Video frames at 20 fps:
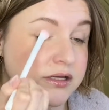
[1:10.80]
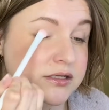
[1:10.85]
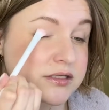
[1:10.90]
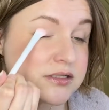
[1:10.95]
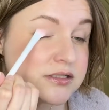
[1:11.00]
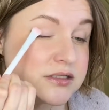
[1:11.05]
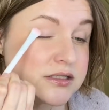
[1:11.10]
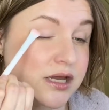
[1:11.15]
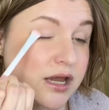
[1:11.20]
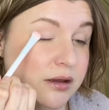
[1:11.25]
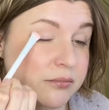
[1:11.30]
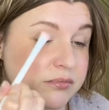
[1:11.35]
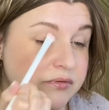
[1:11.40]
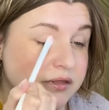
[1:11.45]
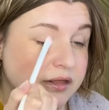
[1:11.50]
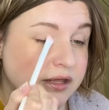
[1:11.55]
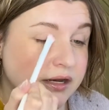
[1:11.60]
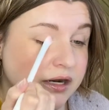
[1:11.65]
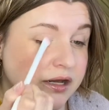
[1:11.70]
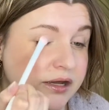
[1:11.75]
Dab
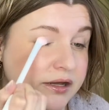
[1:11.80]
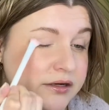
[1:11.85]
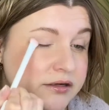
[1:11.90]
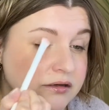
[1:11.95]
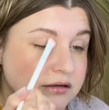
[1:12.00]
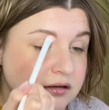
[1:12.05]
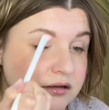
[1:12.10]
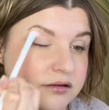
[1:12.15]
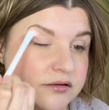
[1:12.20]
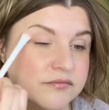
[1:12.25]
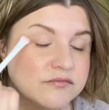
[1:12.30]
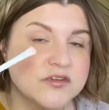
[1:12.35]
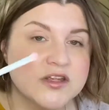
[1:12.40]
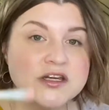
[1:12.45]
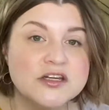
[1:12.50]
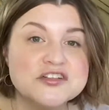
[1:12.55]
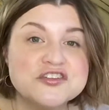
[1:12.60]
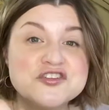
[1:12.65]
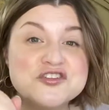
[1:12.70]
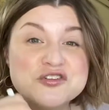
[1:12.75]
that on. It
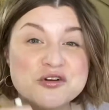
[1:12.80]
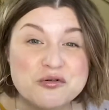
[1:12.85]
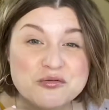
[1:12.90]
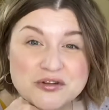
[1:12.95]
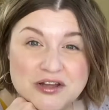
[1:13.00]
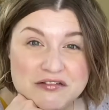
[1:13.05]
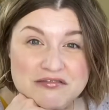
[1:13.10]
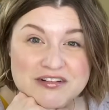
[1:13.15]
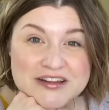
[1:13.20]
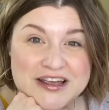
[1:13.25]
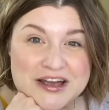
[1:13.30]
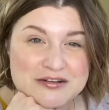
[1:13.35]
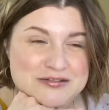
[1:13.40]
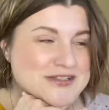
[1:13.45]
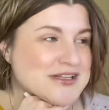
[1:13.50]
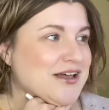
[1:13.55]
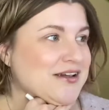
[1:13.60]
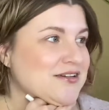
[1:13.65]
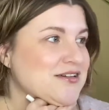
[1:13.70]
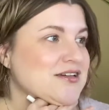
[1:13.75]
is so lovely
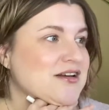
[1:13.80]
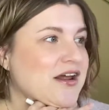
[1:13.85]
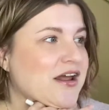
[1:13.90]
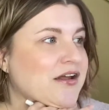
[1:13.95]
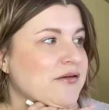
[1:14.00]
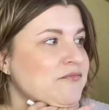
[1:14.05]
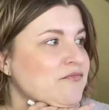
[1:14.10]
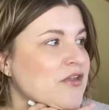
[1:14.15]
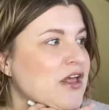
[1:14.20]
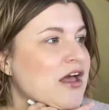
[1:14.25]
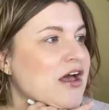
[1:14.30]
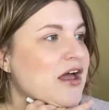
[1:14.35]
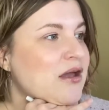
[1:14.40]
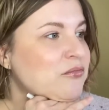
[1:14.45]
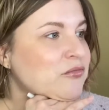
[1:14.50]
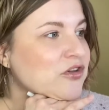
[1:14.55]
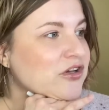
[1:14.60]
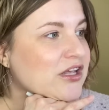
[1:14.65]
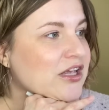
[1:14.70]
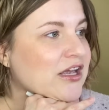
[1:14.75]
outside today. I'm
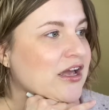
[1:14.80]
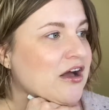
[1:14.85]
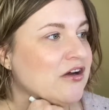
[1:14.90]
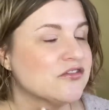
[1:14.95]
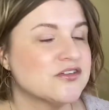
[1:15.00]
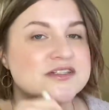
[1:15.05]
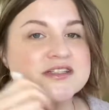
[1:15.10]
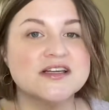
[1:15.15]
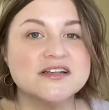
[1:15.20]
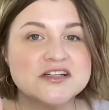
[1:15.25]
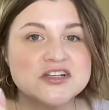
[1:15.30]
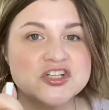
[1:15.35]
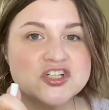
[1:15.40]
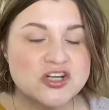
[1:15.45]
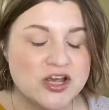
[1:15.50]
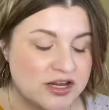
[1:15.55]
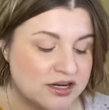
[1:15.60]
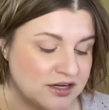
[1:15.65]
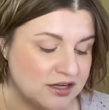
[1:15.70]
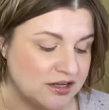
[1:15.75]
looking out, the sun is
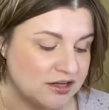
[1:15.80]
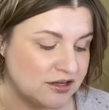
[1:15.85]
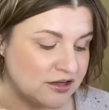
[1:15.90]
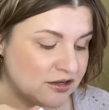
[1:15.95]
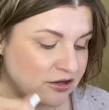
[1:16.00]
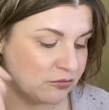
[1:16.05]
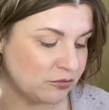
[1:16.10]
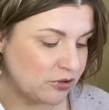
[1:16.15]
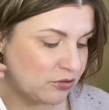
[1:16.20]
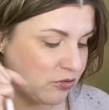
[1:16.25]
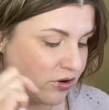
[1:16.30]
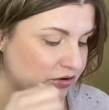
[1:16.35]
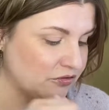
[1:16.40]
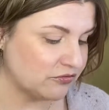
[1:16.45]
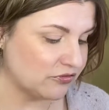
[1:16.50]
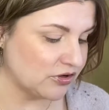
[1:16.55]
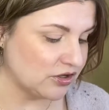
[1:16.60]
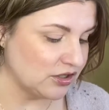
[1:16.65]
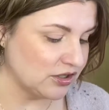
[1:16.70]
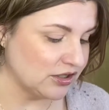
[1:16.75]
shining. We went
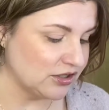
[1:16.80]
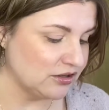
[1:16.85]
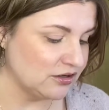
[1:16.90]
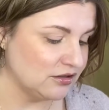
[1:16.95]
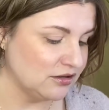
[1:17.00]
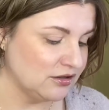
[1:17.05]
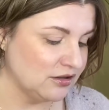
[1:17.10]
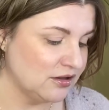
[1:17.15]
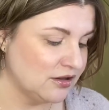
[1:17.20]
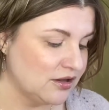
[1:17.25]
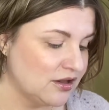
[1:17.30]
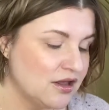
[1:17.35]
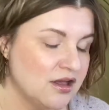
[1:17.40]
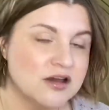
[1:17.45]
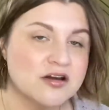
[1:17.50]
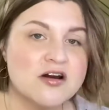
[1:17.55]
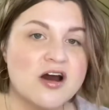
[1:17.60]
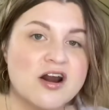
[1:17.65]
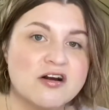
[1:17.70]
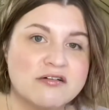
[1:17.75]
for a little
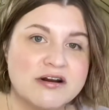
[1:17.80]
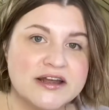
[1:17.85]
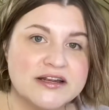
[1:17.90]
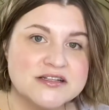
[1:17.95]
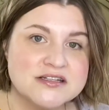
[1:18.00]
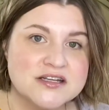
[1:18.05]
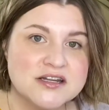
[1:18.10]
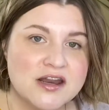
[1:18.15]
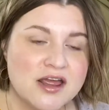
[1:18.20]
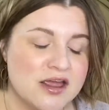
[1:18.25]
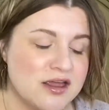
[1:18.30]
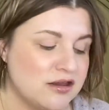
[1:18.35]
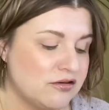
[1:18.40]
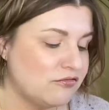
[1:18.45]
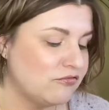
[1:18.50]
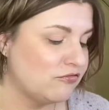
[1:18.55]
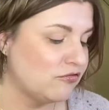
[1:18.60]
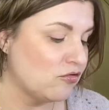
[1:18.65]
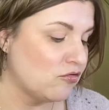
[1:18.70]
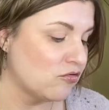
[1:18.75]
car ride today
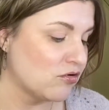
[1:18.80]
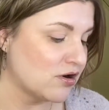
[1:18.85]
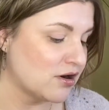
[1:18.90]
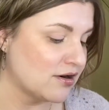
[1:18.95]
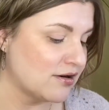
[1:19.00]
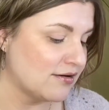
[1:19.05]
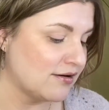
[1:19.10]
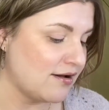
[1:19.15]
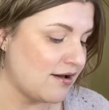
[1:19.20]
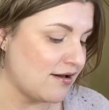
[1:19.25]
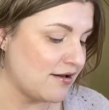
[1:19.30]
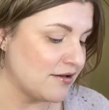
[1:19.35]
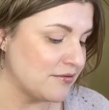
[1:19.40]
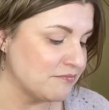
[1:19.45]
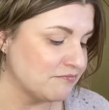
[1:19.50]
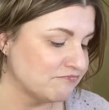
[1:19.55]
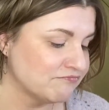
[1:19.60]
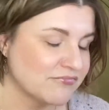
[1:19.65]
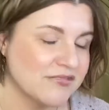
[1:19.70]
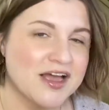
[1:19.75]
for
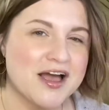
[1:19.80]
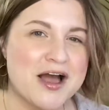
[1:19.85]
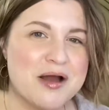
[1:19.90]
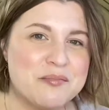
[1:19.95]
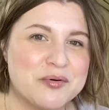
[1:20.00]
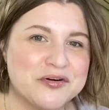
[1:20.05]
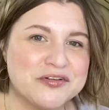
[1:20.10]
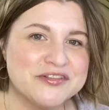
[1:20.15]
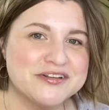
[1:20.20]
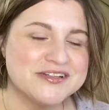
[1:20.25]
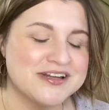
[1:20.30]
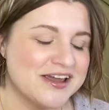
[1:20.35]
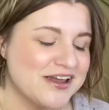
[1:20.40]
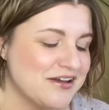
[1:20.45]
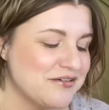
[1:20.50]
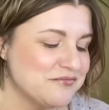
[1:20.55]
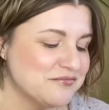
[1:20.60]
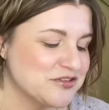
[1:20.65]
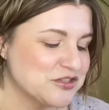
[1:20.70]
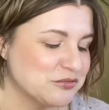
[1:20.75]
a birthday.
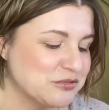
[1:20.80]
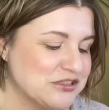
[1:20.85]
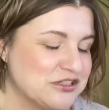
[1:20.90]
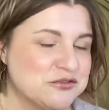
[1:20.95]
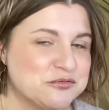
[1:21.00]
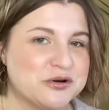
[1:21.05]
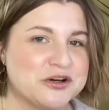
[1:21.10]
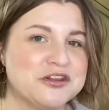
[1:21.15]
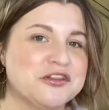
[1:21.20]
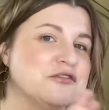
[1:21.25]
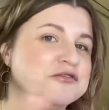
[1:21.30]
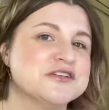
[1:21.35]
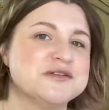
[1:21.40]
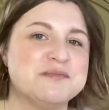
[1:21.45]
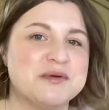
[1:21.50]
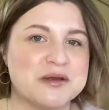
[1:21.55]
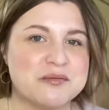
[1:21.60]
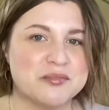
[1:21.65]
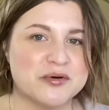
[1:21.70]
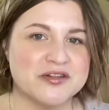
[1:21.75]
So we did one of those
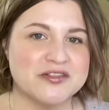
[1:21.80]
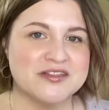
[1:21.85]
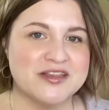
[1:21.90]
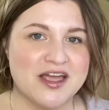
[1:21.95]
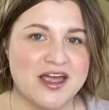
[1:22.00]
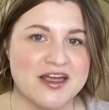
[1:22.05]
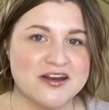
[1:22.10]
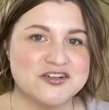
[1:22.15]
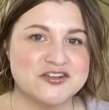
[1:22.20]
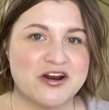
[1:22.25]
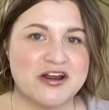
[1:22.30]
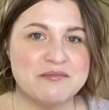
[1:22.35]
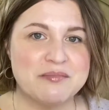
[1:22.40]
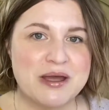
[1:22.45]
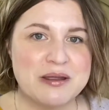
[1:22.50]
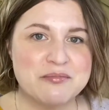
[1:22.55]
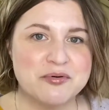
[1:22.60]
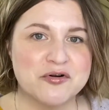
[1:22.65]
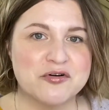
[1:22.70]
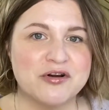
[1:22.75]
big birthday drive-by
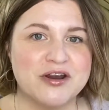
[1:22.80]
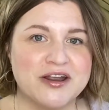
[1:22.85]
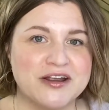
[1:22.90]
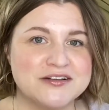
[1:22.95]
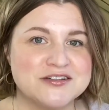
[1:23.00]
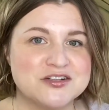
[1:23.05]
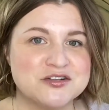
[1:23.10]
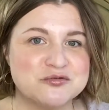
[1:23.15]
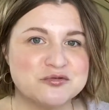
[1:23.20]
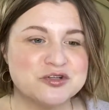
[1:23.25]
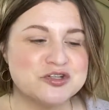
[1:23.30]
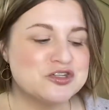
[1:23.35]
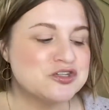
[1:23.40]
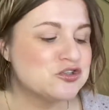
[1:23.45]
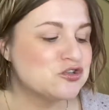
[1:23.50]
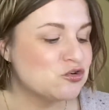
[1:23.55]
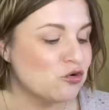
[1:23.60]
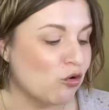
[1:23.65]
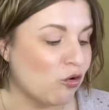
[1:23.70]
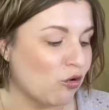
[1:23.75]
parades. It was
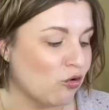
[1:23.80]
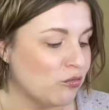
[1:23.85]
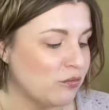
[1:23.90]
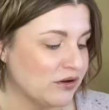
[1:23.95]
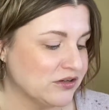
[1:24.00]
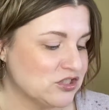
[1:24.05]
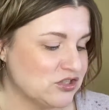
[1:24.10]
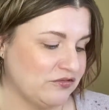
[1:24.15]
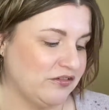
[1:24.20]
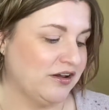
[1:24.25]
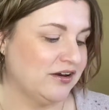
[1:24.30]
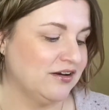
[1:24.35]
so much fun.